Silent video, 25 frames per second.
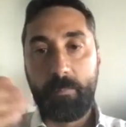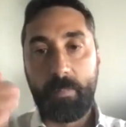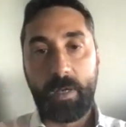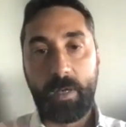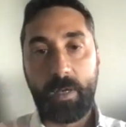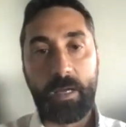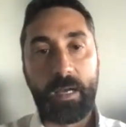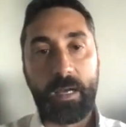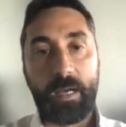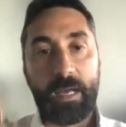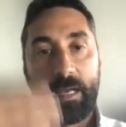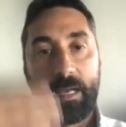
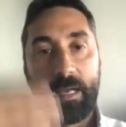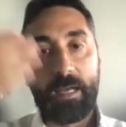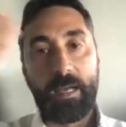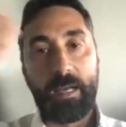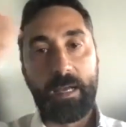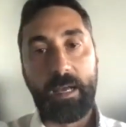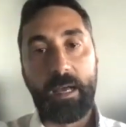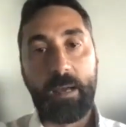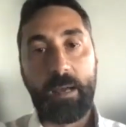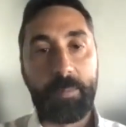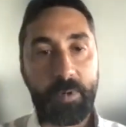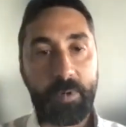
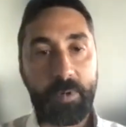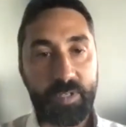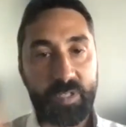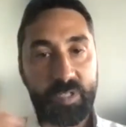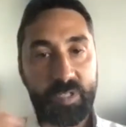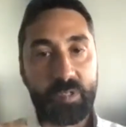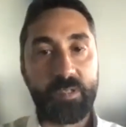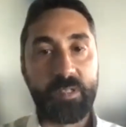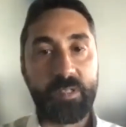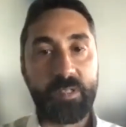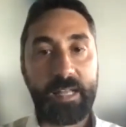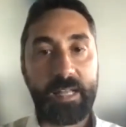a
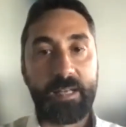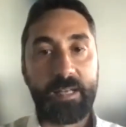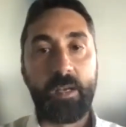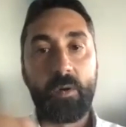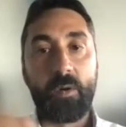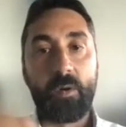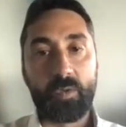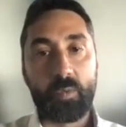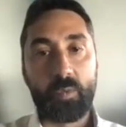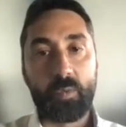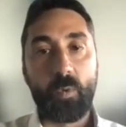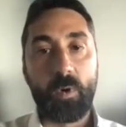person that
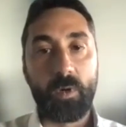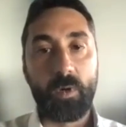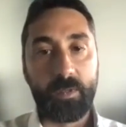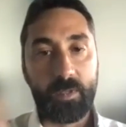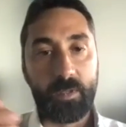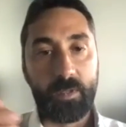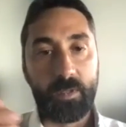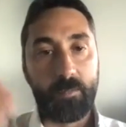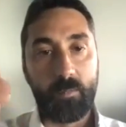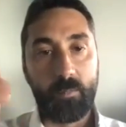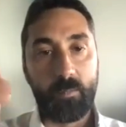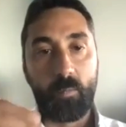knows
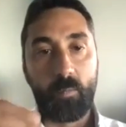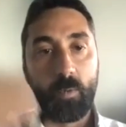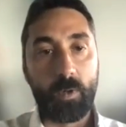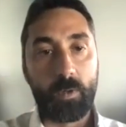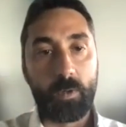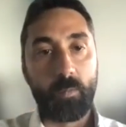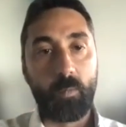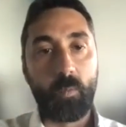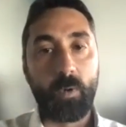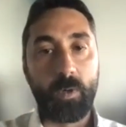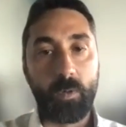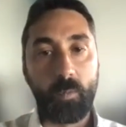
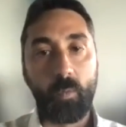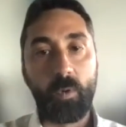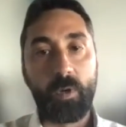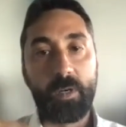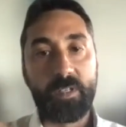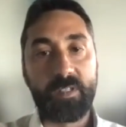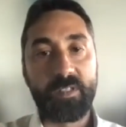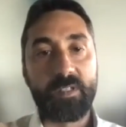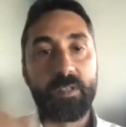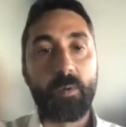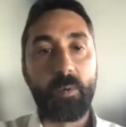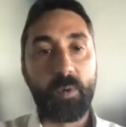what
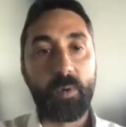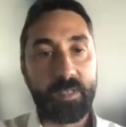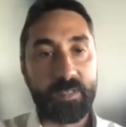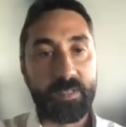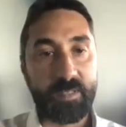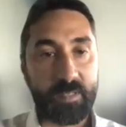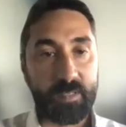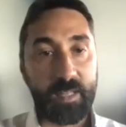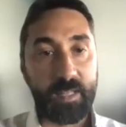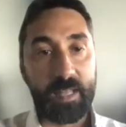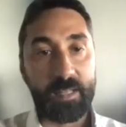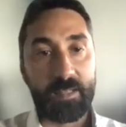is the
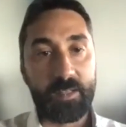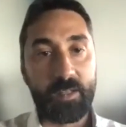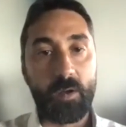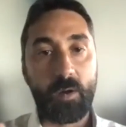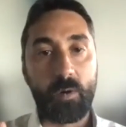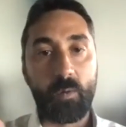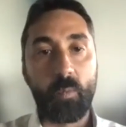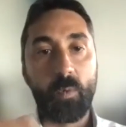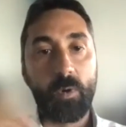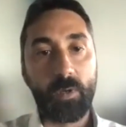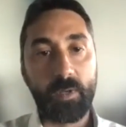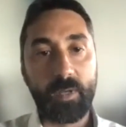risk that they
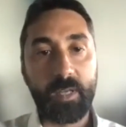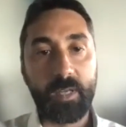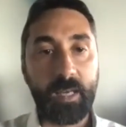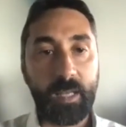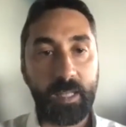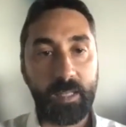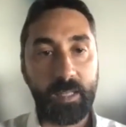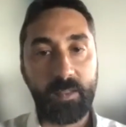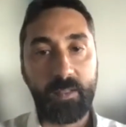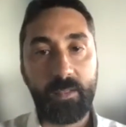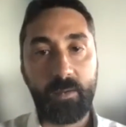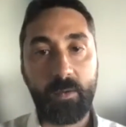are walking
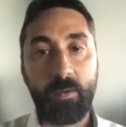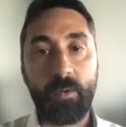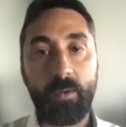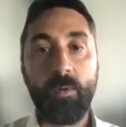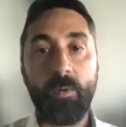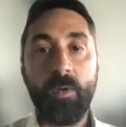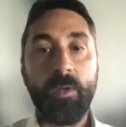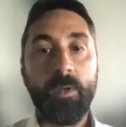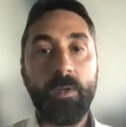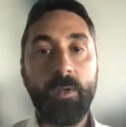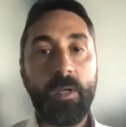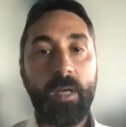into,
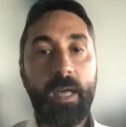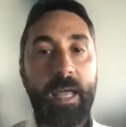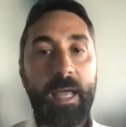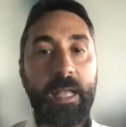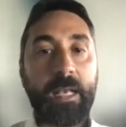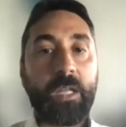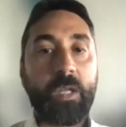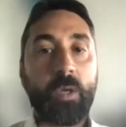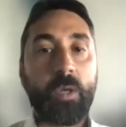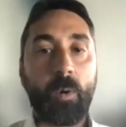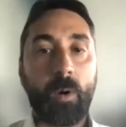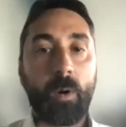
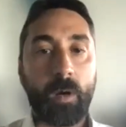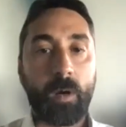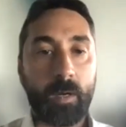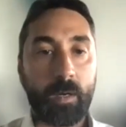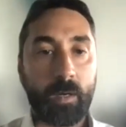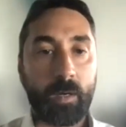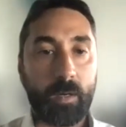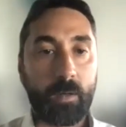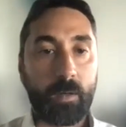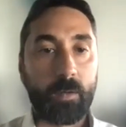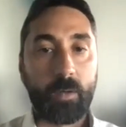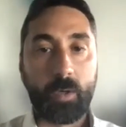and you are a
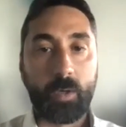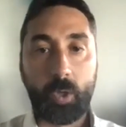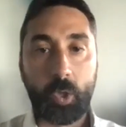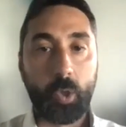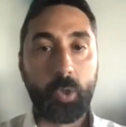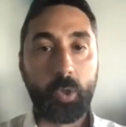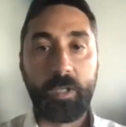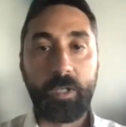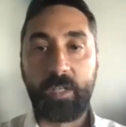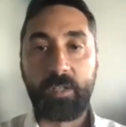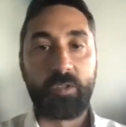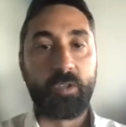
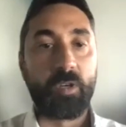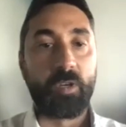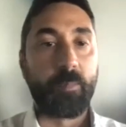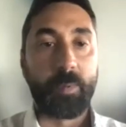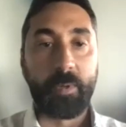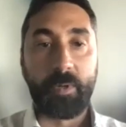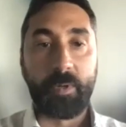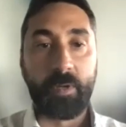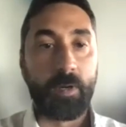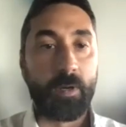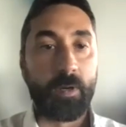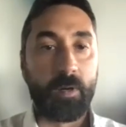good
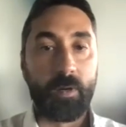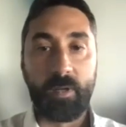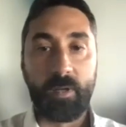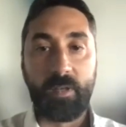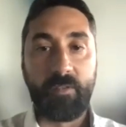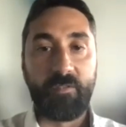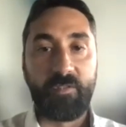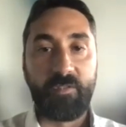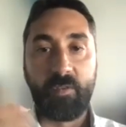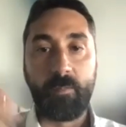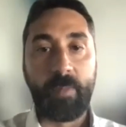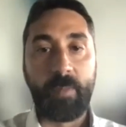entrepreneur
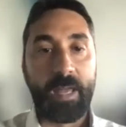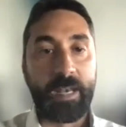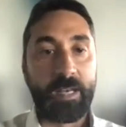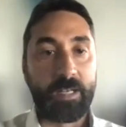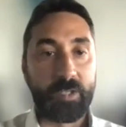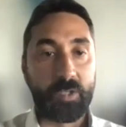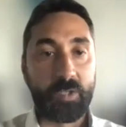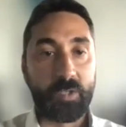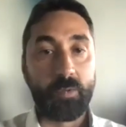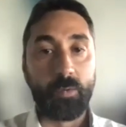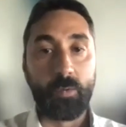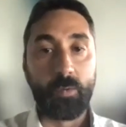if you
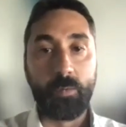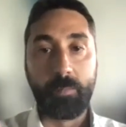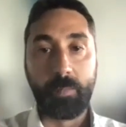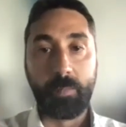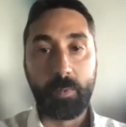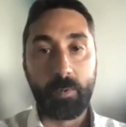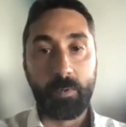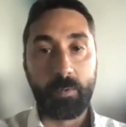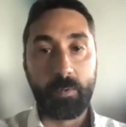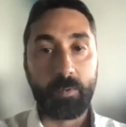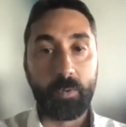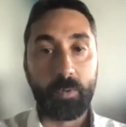manage
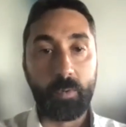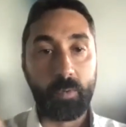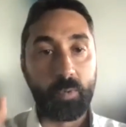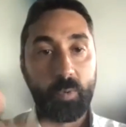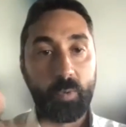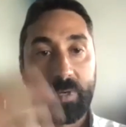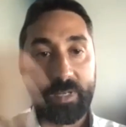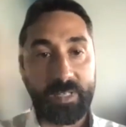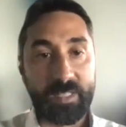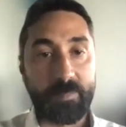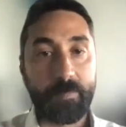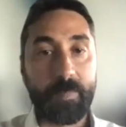
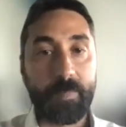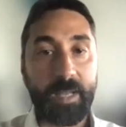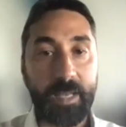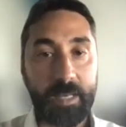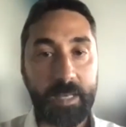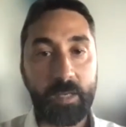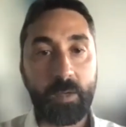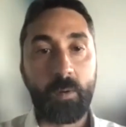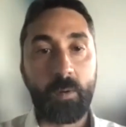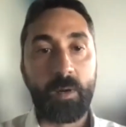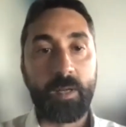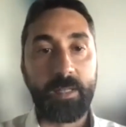to
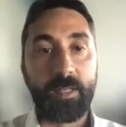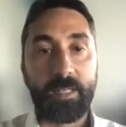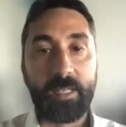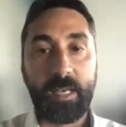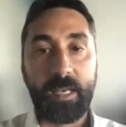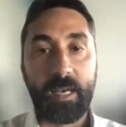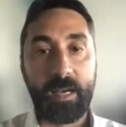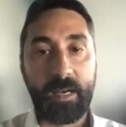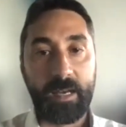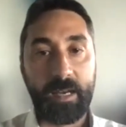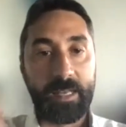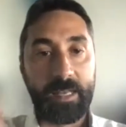explain your
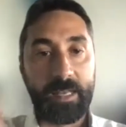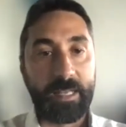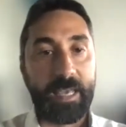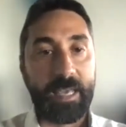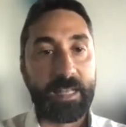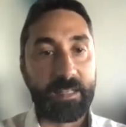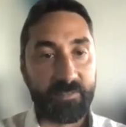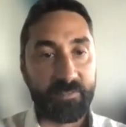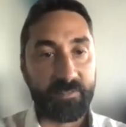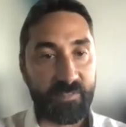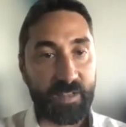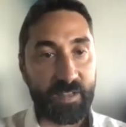idea and
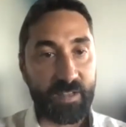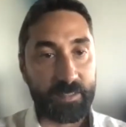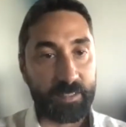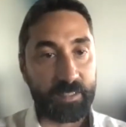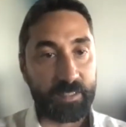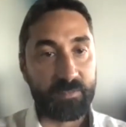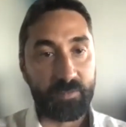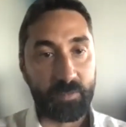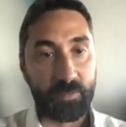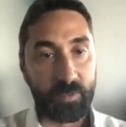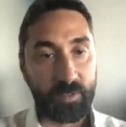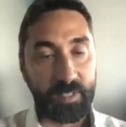get
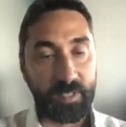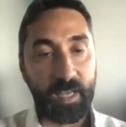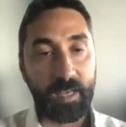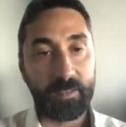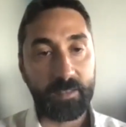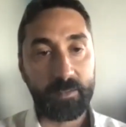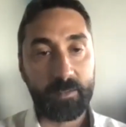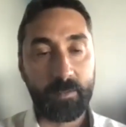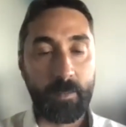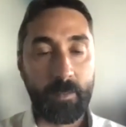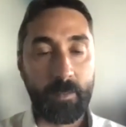funded for that.